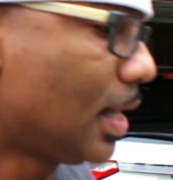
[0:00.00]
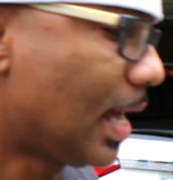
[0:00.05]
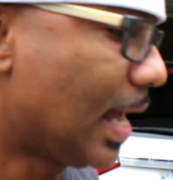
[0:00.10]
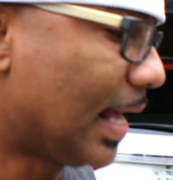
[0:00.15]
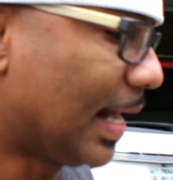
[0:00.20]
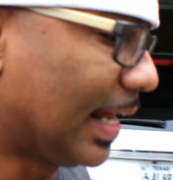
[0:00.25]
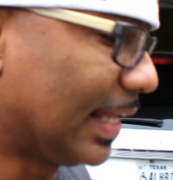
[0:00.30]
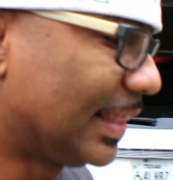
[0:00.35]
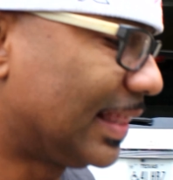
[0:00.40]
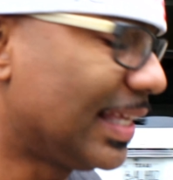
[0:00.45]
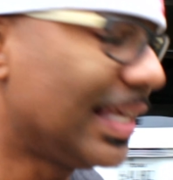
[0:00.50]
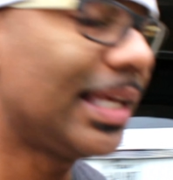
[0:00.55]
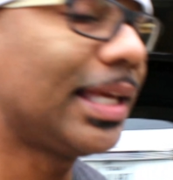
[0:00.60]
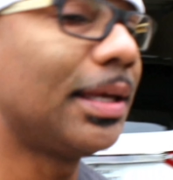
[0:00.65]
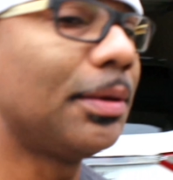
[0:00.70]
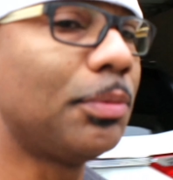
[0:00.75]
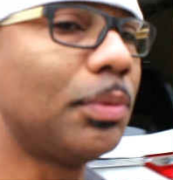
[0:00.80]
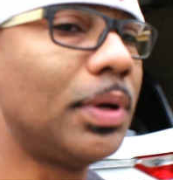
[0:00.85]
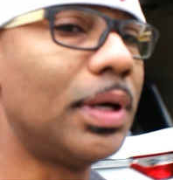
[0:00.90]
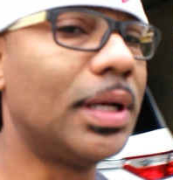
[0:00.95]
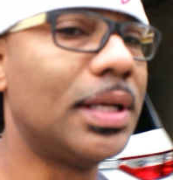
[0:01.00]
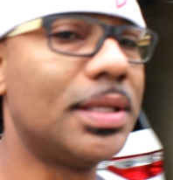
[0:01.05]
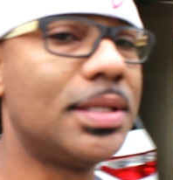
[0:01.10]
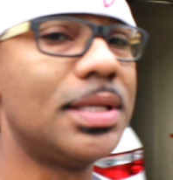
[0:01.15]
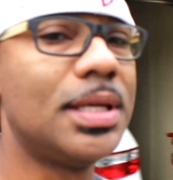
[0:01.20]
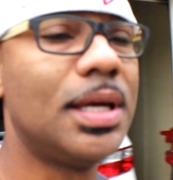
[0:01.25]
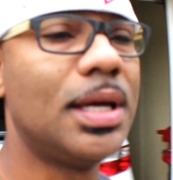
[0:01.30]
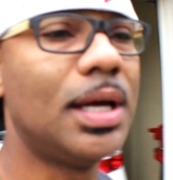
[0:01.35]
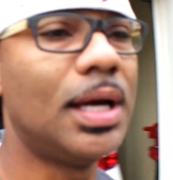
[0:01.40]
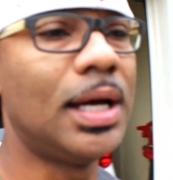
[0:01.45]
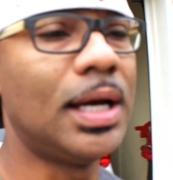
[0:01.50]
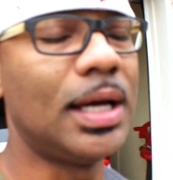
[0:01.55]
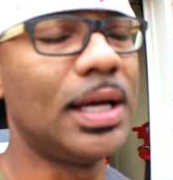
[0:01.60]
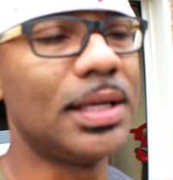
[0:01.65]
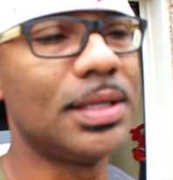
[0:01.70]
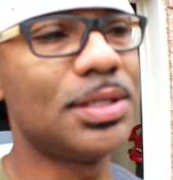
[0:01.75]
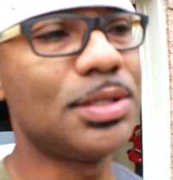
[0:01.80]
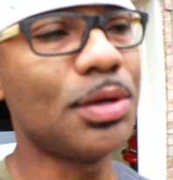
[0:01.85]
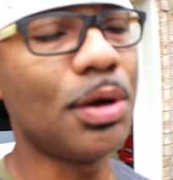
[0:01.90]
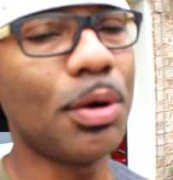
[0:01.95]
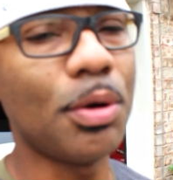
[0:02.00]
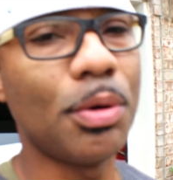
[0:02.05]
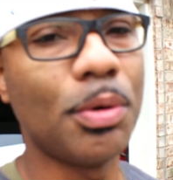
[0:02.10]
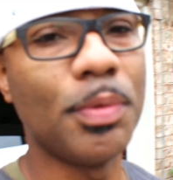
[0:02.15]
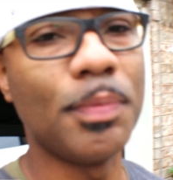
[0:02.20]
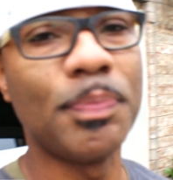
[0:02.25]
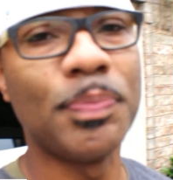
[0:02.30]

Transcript: And I think it was. So